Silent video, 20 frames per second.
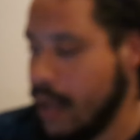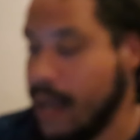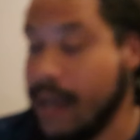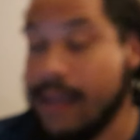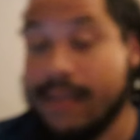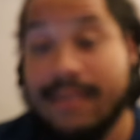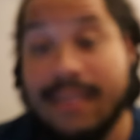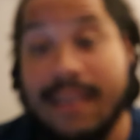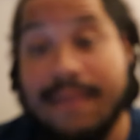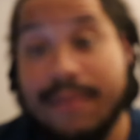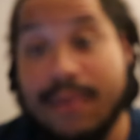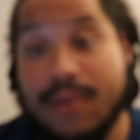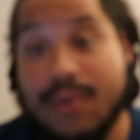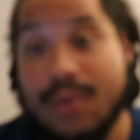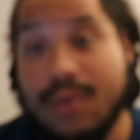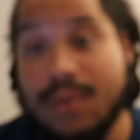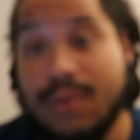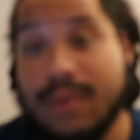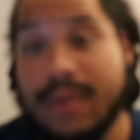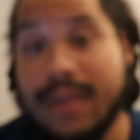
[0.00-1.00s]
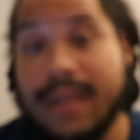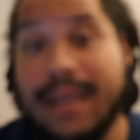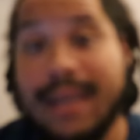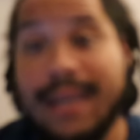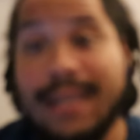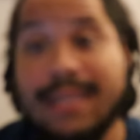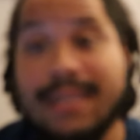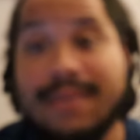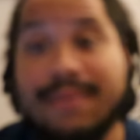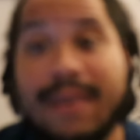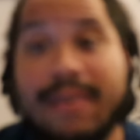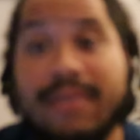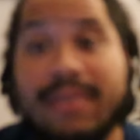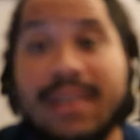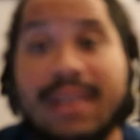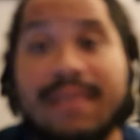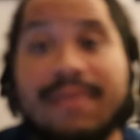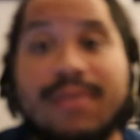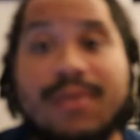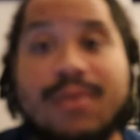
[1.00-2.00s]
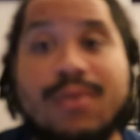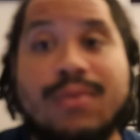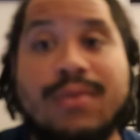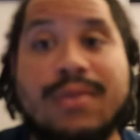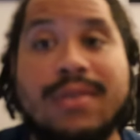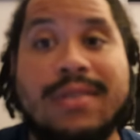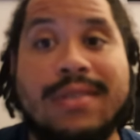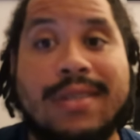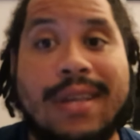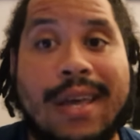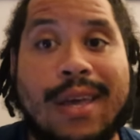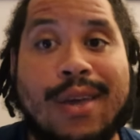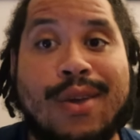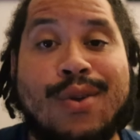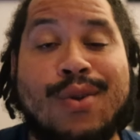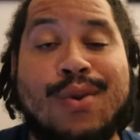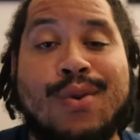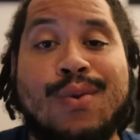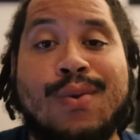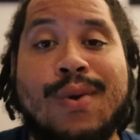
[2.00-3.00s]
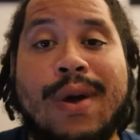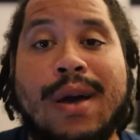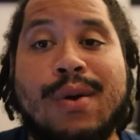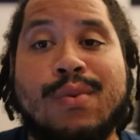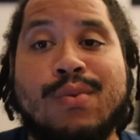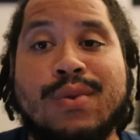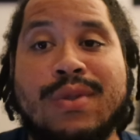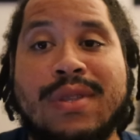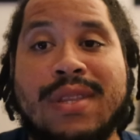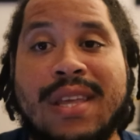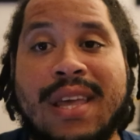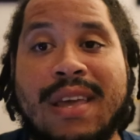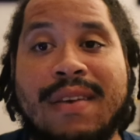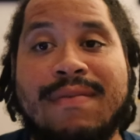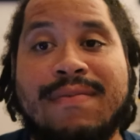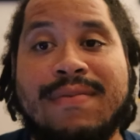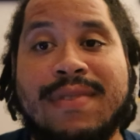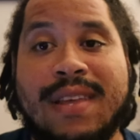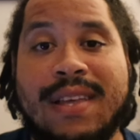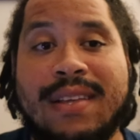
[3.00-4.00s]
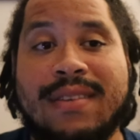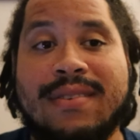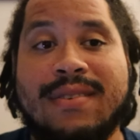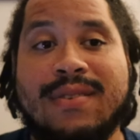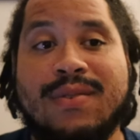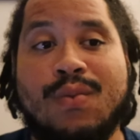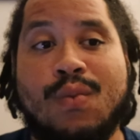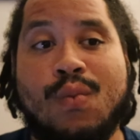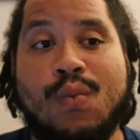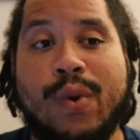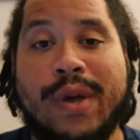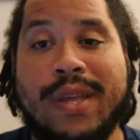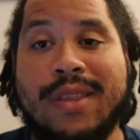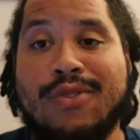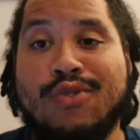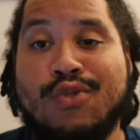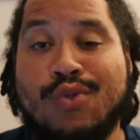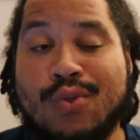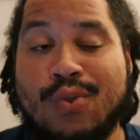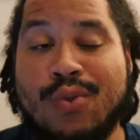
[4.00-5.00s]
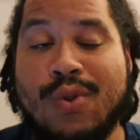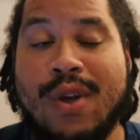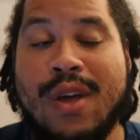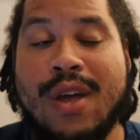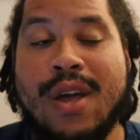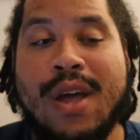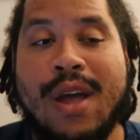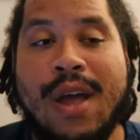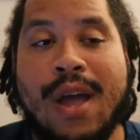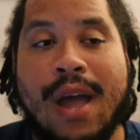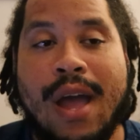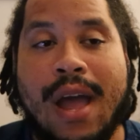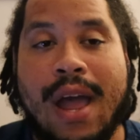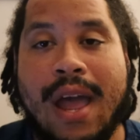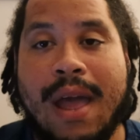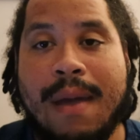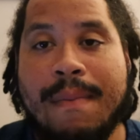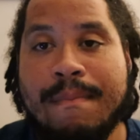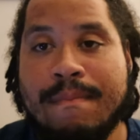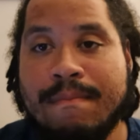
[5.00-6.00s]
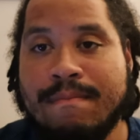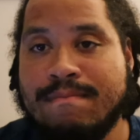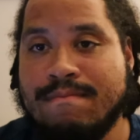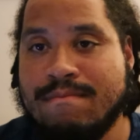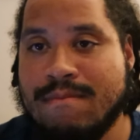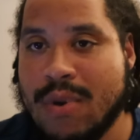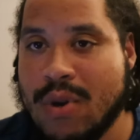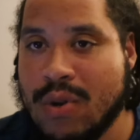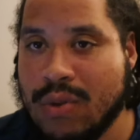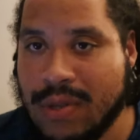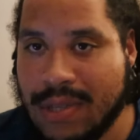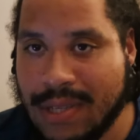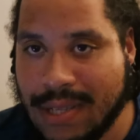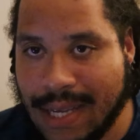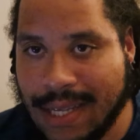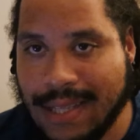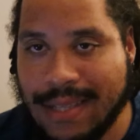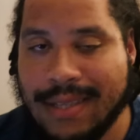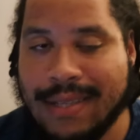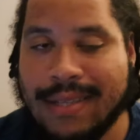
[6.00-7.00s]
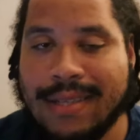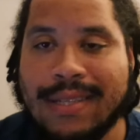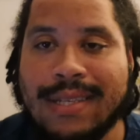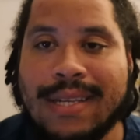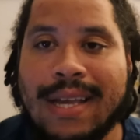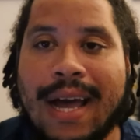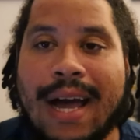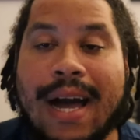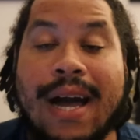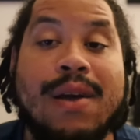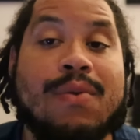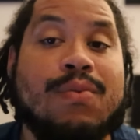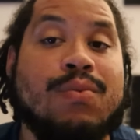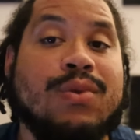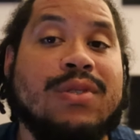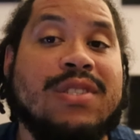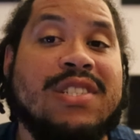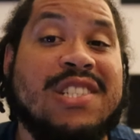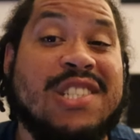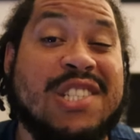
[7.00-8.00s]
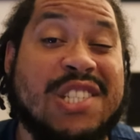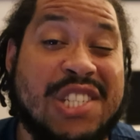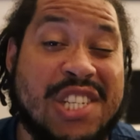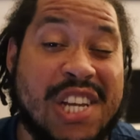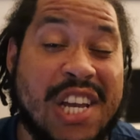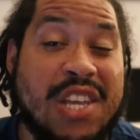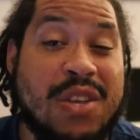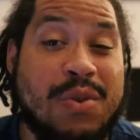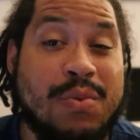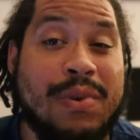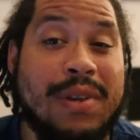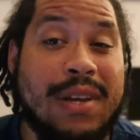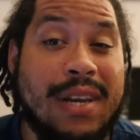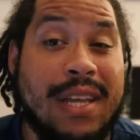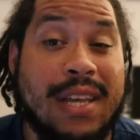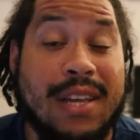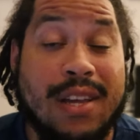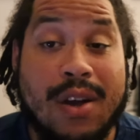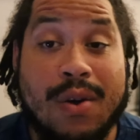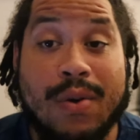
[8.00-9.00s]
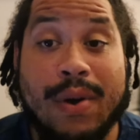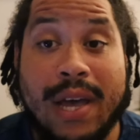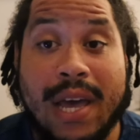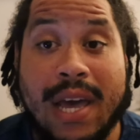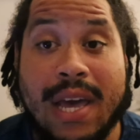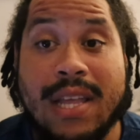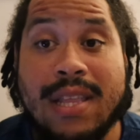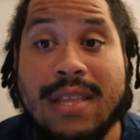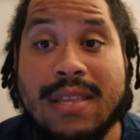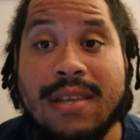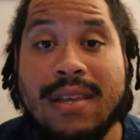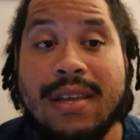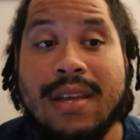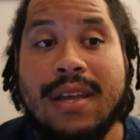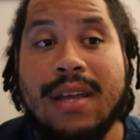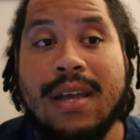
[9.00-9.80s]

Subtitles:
It's difficult. It is very difficult to say who I would give this win to. In most sense, I would genuinely go ahead